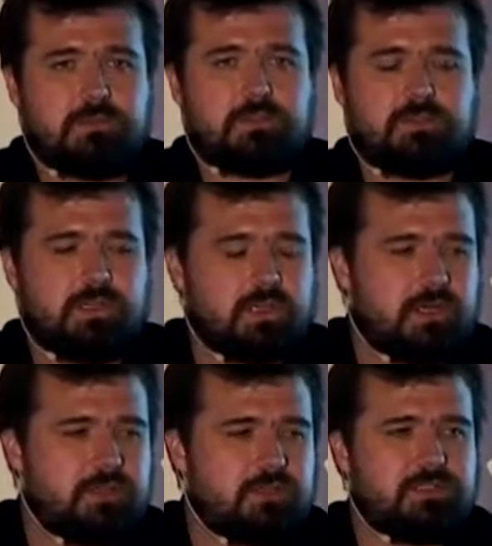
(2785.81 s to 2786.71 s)
so the
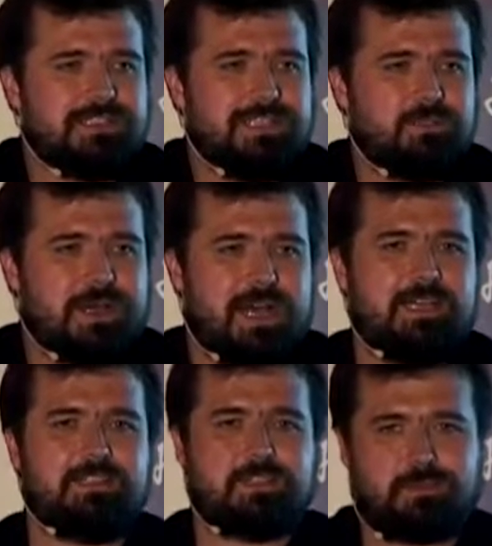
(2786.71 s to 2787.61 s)
client doesn't need to
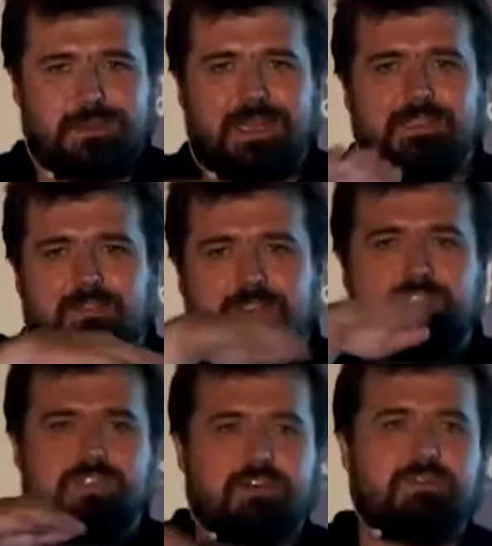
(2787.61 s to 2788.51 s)
add some extra
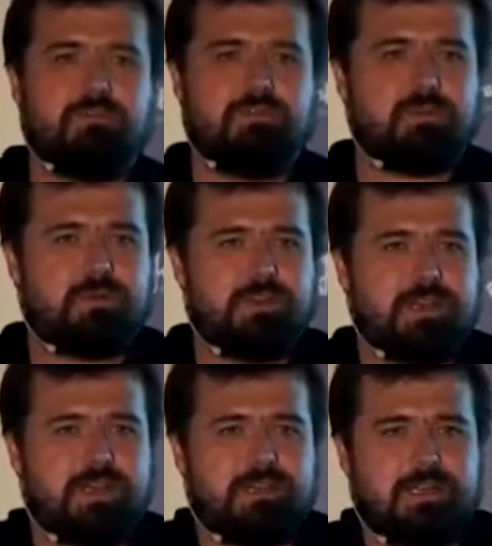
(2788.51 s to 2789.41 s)
stuff before they
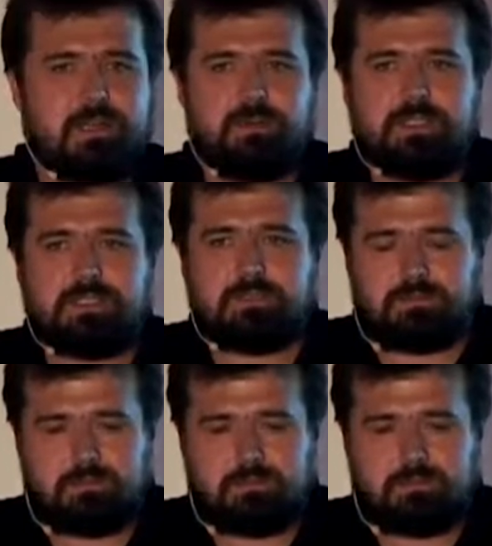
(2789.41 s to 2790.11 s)
can include it.